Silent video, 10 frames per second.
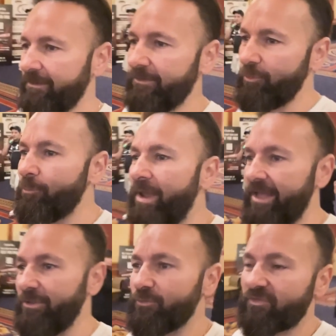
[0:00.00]
You
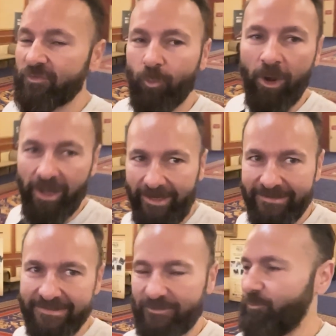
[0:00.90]
men, you
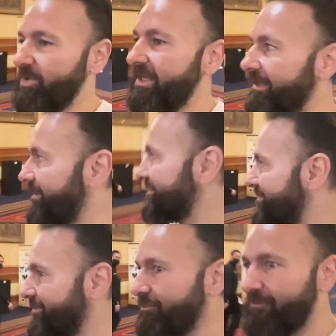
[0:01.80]
swines, you
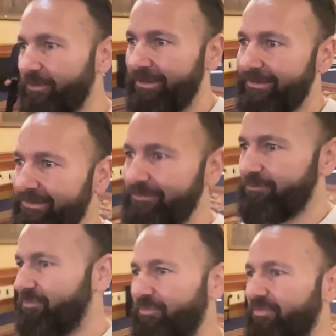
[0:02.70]
pigs, you
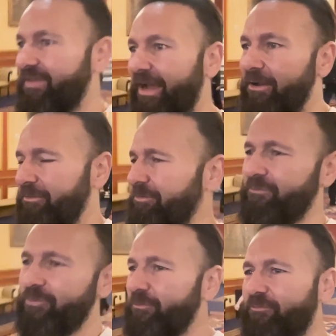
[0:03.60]
scout, you,
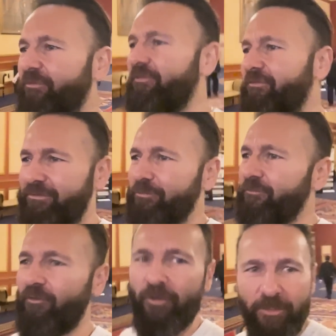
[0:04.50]
you, you
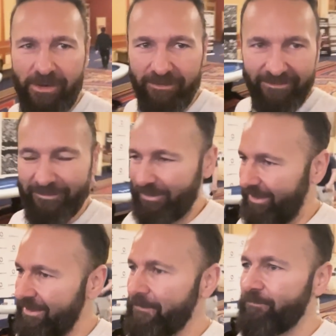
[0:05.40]
vermin,
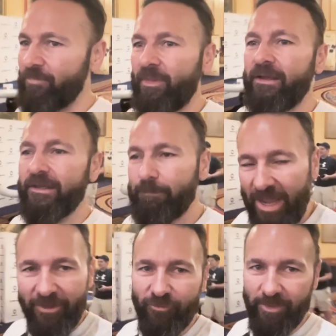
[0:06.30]
okay?
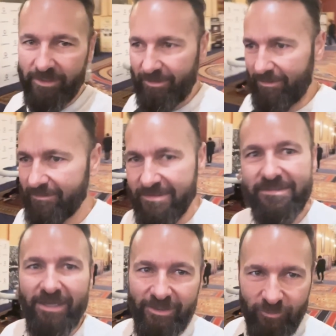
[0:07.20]
Bathroom etiquette. This
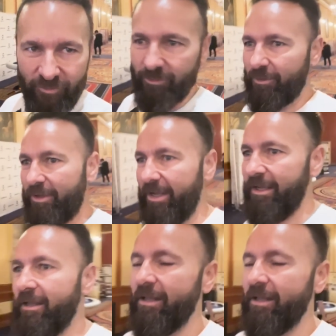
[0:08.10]
is how you do it, okay?